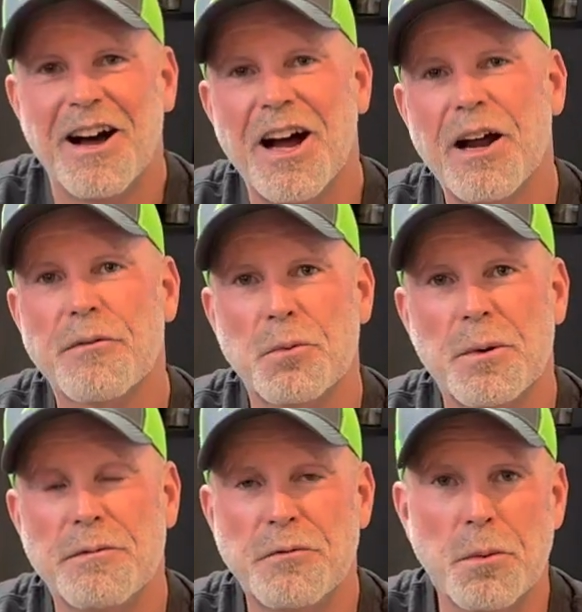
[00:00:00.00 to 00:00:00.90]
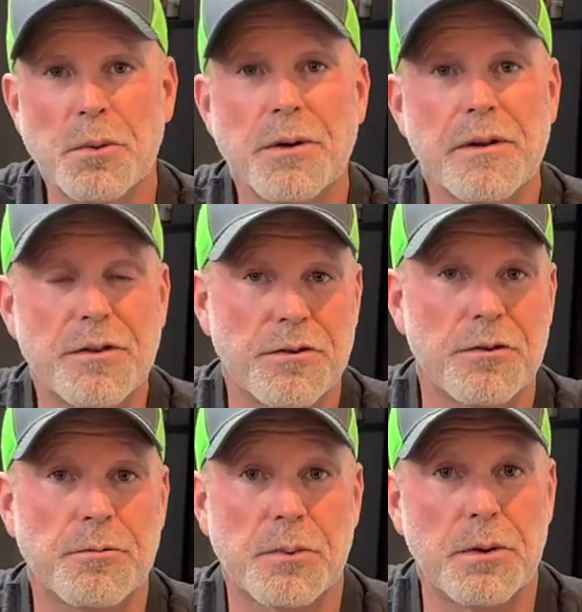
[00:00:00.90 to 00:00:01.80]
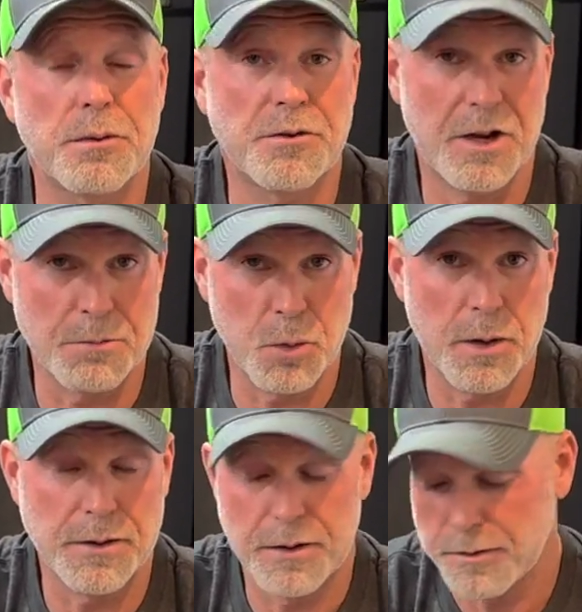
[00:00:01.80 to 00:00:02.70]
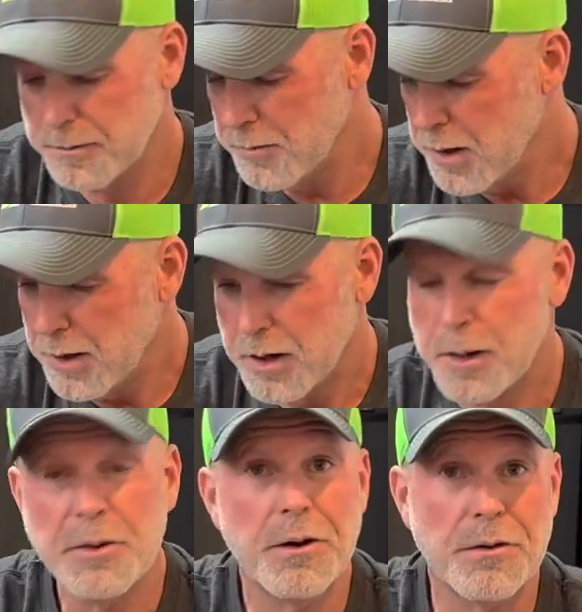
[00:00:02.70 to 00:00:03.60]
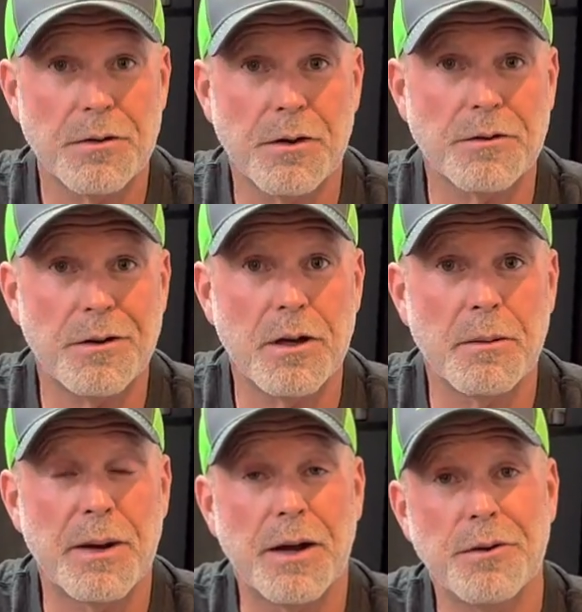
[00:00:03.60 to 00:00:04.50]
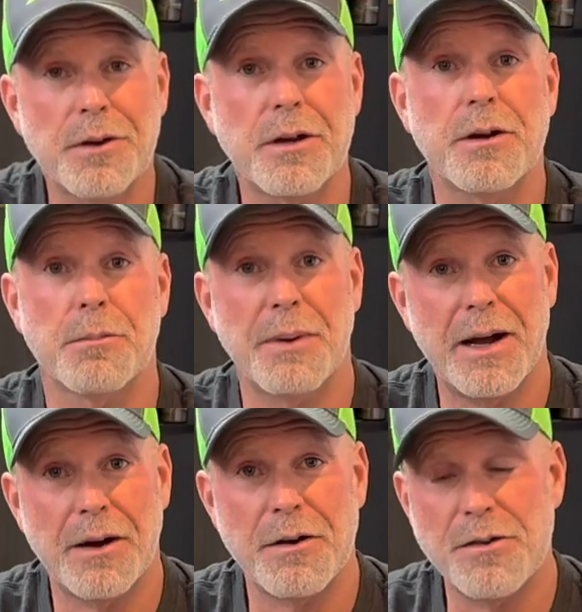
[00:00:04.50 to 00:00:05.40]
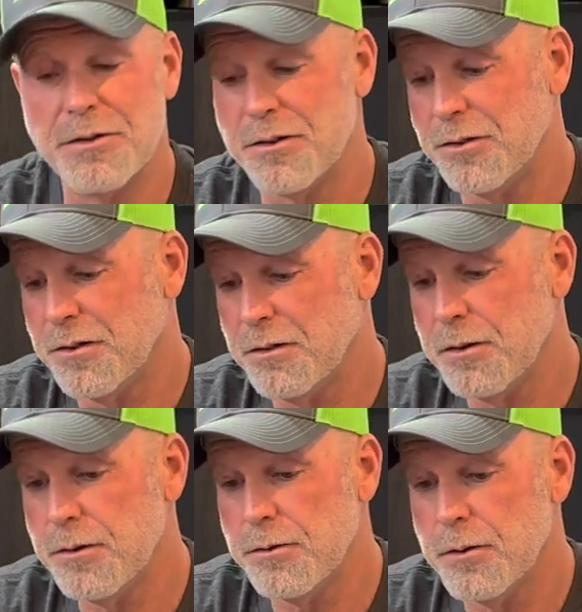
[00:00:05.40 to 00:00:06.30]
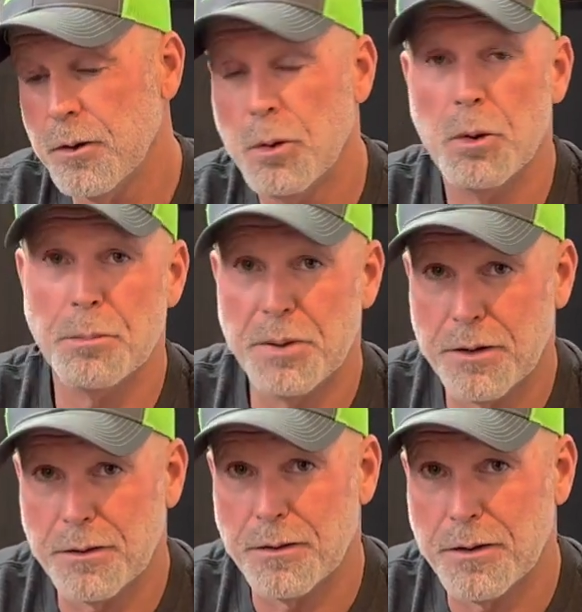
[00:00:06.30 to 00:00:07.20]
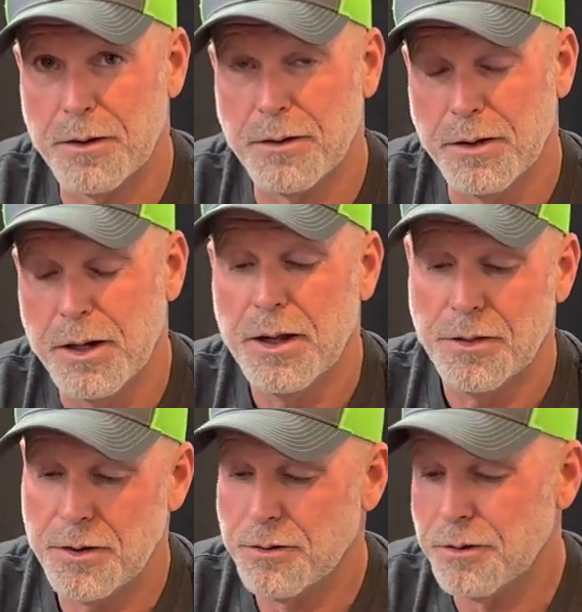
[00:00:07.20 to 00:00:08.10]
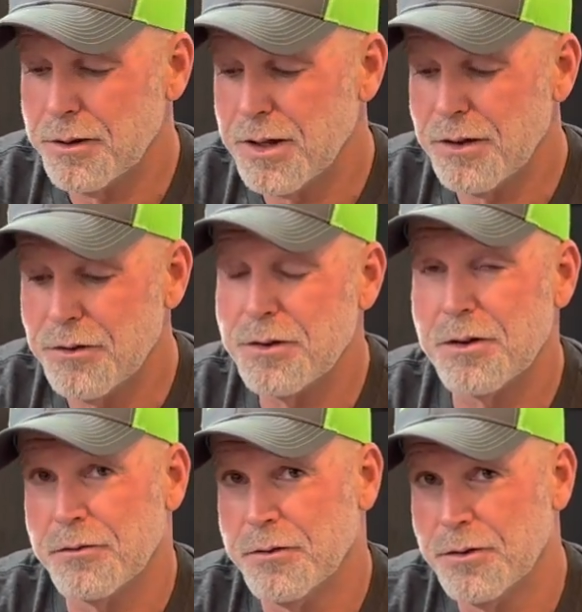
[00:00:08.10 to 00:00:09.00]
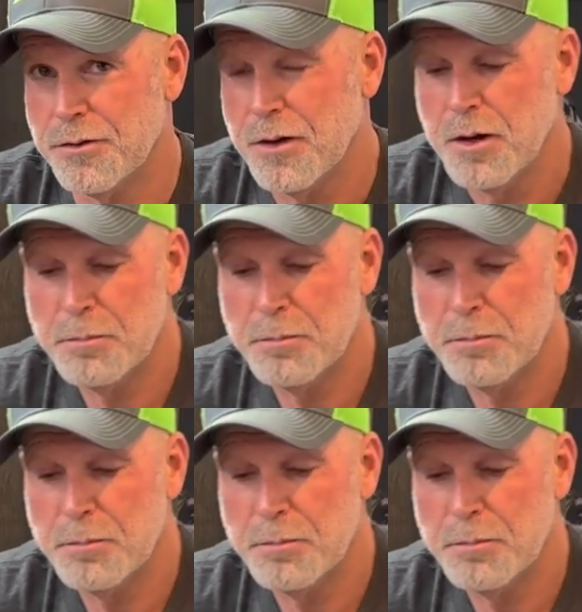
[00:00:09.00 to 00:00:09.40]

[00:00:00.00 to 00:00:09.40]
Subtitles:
Hi everyone, former Elite Series Pro Chad Morgan Taylor, and I'm here to talk to you about hooking your batteries in series or in parallel. There is a difference.